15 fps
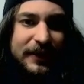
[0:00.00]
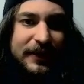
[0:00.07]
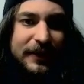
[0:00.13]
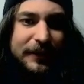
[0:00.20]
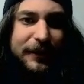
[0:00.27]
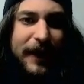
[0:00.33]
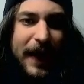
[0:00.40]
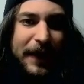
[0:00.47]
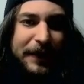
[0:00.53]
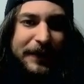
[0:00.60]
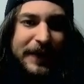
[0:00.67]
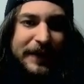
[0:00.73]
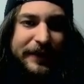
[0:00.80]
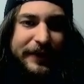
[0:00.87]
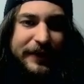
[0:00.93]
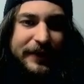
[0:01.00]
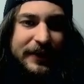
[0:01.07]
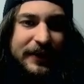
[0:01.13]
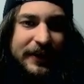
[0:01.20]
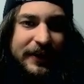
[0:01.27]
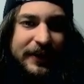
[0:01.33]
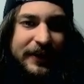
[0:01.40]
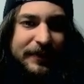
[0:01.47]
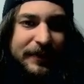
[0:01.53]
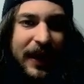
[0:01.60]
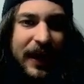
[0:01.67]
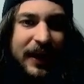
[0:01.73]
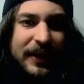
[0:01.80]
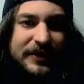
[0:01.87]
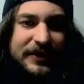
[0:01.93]
The fire level.
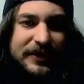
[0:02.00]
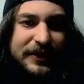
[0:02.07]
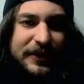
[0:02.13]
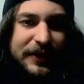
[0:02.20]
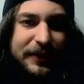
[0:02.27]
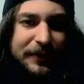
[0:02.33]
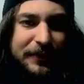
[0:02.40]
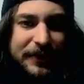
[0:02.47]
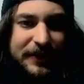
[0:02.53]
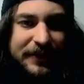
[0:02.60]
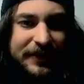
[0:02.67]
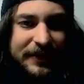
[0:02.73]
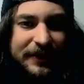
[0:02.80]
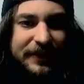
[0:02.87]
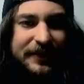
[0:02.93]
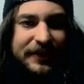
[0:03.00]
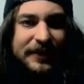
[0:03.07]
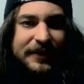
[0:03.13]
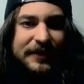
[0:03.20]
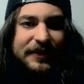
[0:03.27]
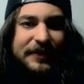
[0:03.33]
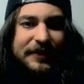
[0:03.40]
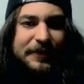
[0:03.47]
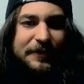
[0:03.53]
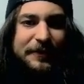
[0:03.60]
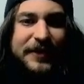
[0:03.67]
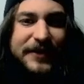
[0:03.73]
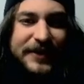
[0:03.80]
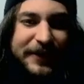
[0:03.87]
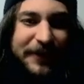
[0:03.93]
Man, this is a good one. What
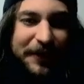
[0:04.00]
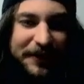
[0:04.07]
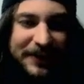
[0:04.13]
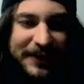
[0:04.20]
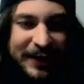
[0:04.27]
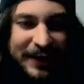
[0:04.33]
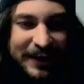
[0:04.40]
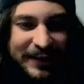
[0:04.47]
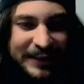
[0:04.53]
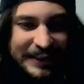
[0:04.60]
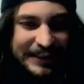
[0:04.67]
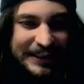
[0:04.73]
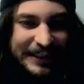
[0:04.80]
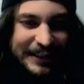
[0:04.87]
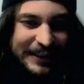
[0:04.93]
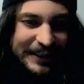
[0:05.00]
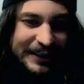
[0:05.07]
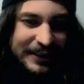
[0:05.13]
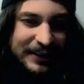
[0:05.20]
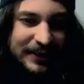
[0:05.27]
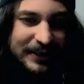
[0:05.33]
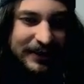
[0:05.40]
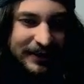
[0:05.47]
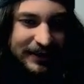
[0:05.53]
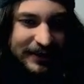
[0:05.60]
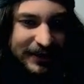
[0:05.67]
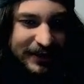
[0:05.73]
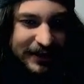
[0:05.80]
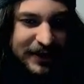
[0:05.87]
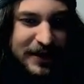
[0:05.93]
is it called again? Let's see.
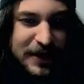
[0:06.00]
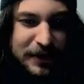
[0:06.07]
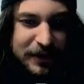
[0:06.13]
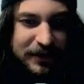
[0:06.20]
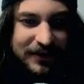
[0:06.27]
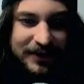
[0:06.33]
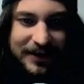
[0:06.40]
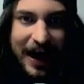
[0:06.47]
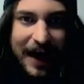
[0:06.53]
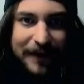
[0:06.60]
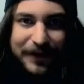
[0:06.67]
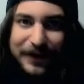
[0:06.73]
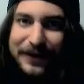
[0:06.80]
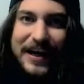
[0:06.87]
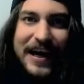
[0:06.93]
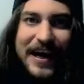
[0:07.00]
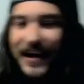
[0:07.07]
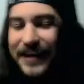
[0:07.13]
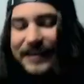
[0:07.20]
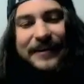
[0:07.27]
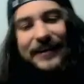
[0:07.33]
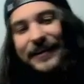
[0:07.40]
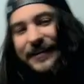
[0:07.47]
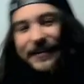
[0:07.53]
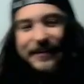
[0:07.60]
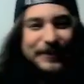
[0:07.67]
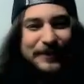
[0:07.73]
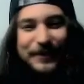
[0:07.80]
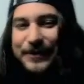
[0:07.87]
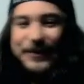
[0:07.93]
Lethal Lava Land.
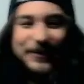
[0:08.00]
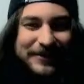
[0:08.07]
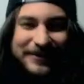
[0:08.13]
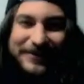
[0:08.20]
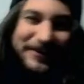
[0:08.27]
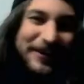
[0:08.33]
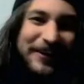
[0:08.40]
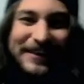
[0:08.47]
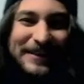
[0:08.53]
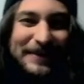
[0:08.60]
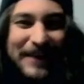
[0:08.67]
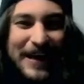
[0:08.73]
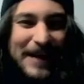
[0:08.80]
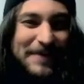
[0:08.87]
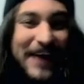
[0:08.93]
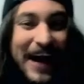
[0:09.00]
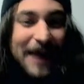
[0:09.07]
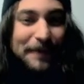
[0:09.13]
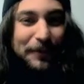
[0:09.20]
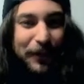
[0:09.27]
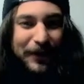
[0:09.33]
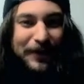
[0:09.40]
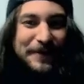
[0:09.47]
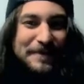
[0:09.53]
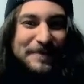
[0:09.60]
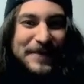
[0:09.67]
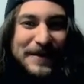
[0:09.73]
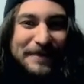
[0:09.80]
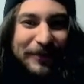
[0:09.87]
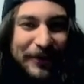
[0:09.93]
Awesome name. Yeah, Boil oh, the
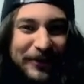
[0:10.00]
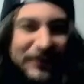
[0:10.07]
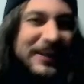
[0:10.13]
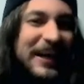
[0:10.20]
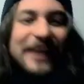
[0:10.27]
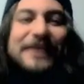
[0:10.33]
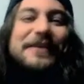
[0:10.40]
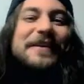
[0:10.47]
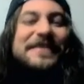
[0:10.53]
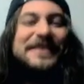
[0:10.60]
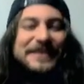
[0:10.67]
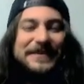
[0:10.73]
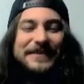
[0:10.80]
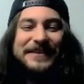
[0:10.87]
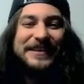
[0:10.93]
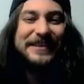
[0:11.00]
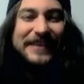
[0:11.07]
Big Bully. I love this one.